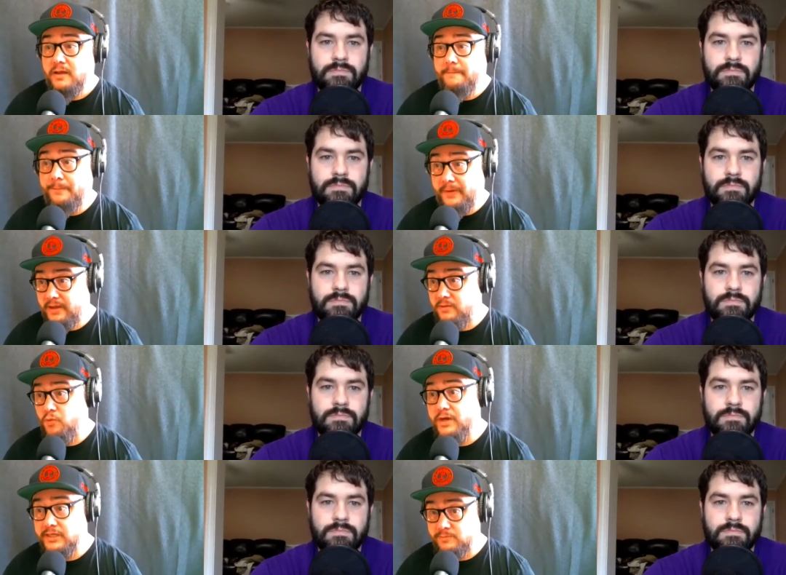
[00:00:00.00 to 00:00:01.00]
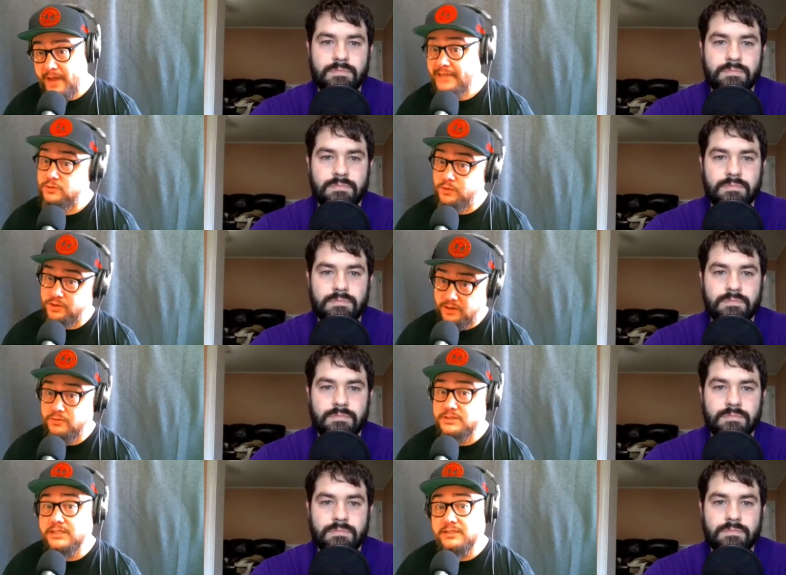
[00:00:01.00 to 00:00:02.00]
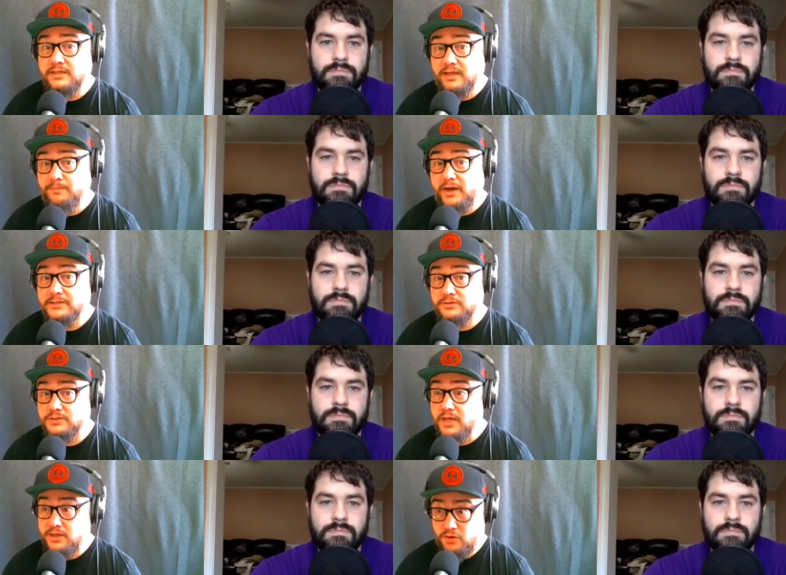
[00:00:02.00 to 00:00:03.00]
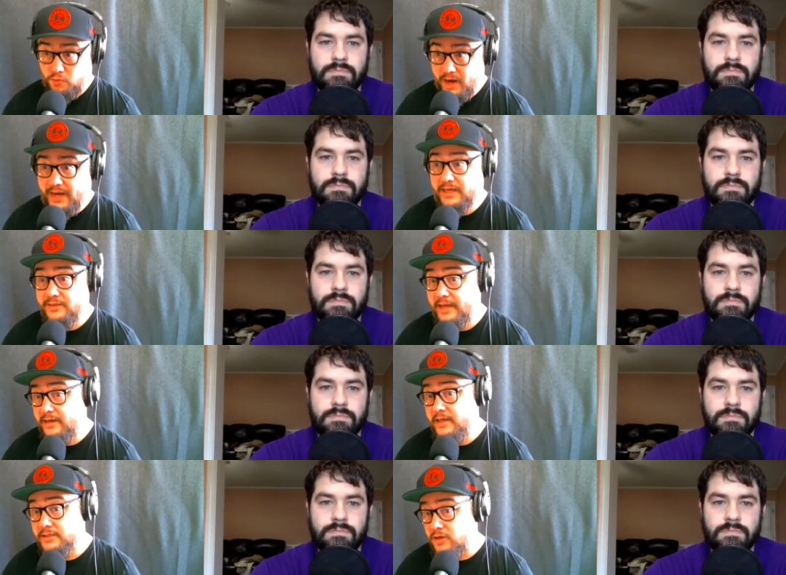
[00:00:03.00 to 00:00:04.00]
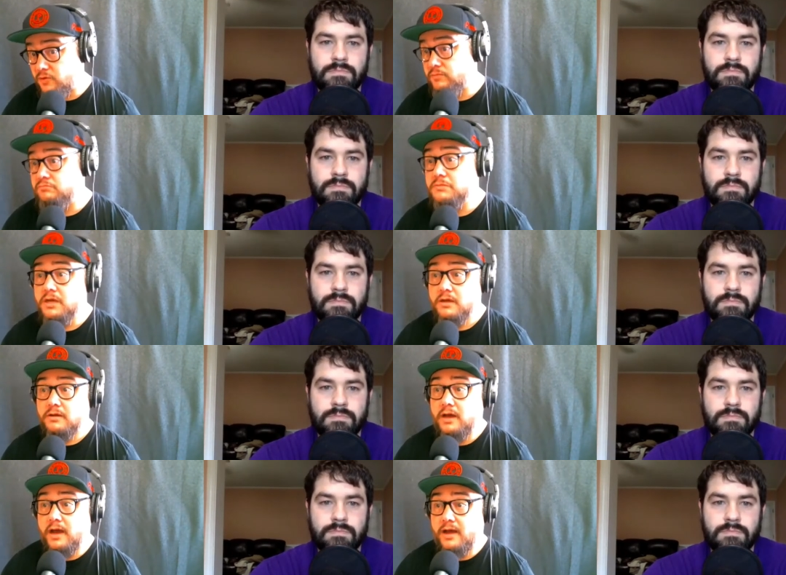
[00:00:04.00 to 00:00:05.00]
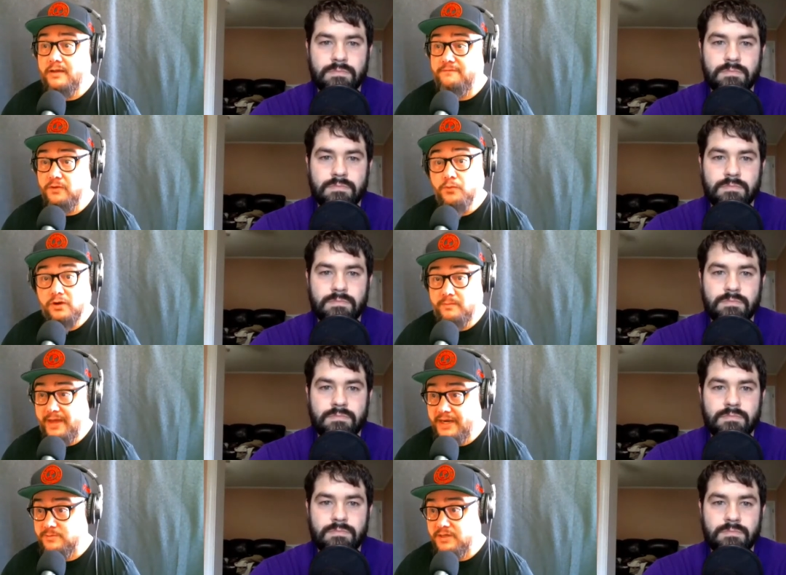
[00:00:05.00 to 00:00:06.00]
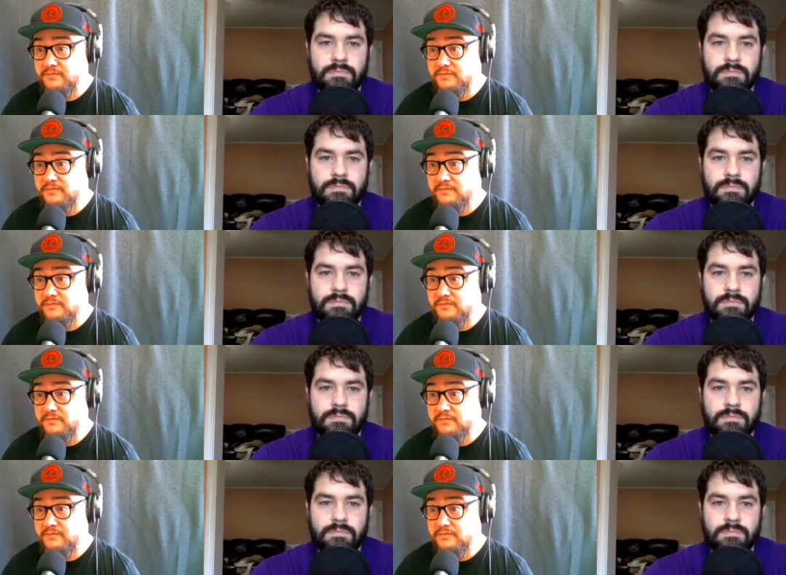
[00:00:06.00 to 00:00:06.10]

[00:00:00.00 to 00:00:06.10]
Speaker 1: but when he's matched with other seasoned kickboxers, you're right in that his own uh, footwork and management of